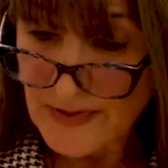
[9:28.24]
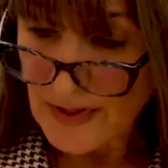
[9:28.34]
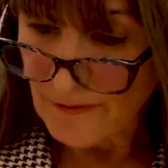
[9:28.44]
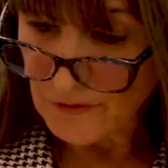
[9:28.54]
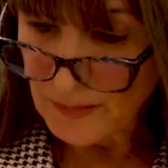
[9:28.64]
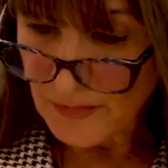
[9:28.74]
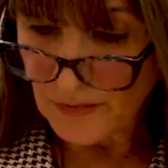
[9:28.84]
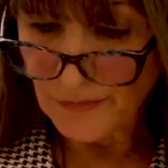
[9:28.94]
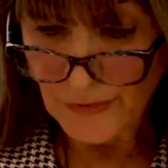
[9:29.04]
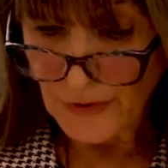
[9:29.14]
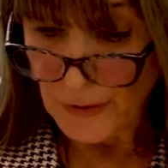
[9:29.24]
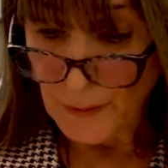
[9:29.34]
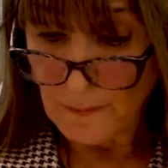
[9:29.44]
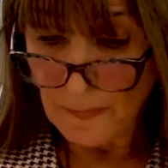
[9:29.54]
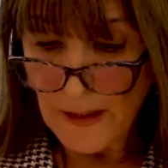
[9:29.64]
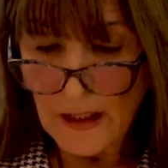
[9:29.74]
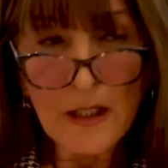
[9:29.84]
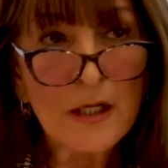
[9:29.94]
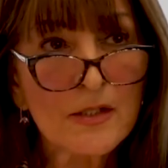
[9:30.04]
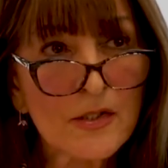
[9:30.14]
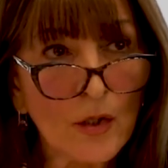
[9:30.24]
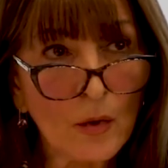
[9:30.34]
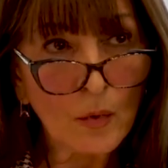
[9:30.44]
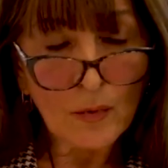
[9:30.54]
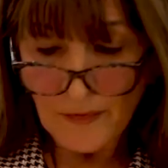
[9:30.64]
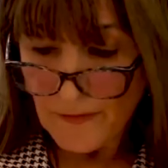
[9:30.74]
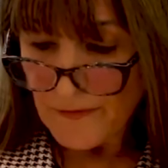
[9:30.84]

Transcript: is comfortable for you. So